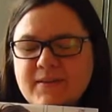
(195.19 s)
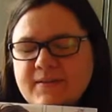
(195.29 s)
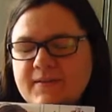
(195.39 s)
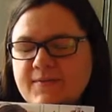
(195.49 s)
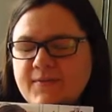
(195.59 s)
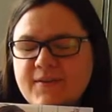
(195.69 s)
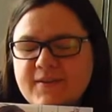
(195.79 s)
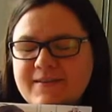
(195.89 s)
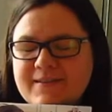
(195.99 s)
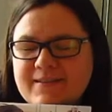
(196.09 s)
this is for
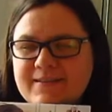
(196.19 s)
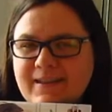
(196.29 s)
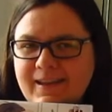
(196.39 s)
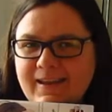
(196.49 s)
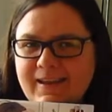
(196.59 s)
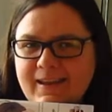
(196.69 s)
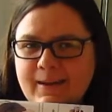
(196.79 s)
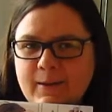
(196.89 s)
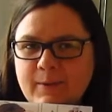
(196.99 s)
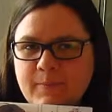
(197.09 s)
the second
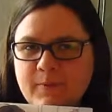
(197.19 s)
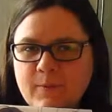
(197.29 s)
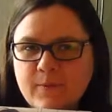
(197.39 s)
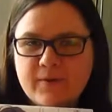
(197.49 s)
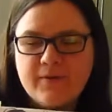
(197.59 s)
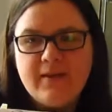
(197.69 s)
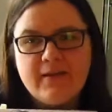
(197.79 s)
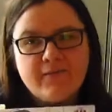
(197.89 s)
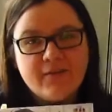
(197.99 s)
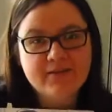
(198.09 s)
game, or
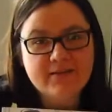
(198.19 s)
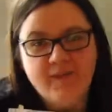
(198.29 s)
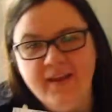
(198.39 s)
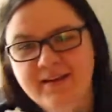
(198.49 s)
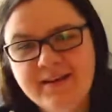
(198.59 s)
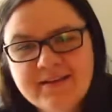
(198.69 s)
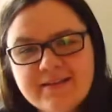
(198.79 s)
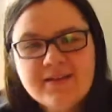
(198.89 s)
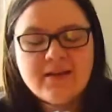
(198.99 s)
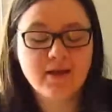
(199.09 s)
the first fan disc.